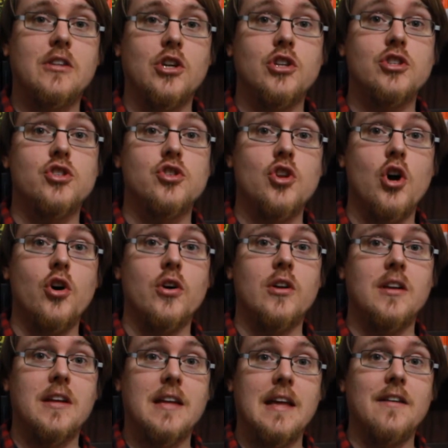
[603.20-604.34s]
does not
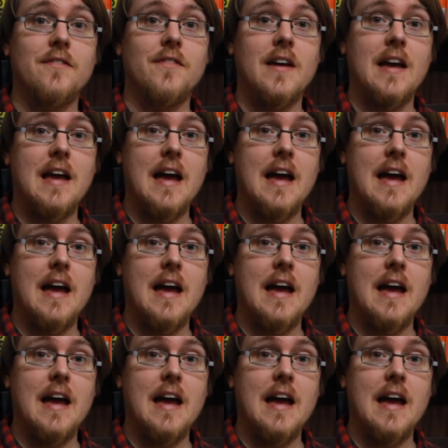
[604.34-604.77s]
give